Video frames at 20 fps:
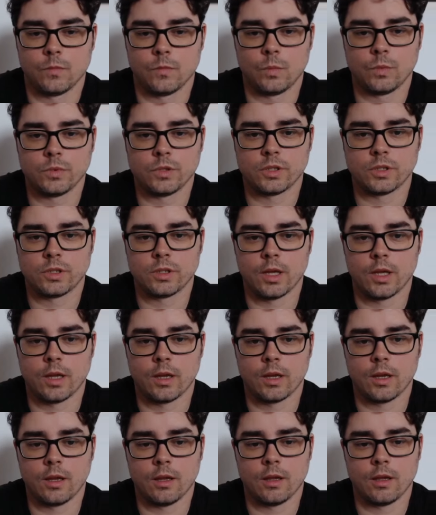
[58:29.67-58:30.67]
We'll just
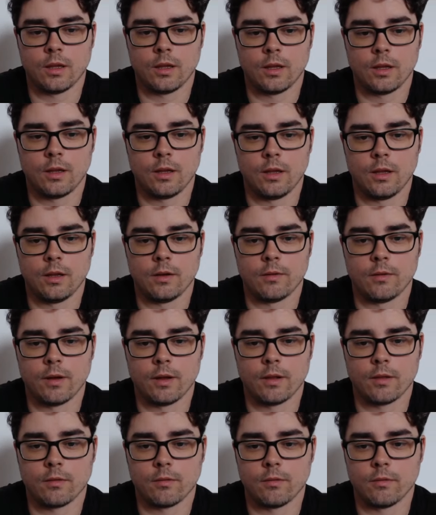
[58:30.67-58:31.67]
like
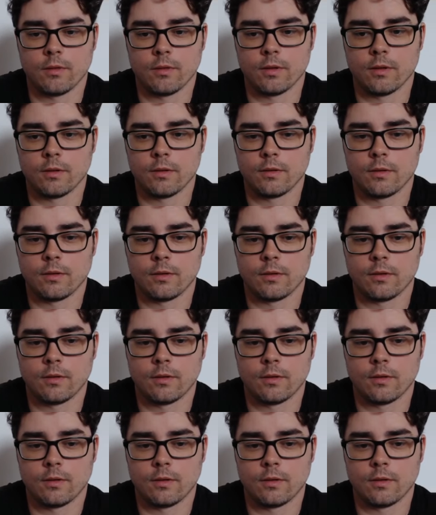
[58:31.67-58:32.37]
iterate through this.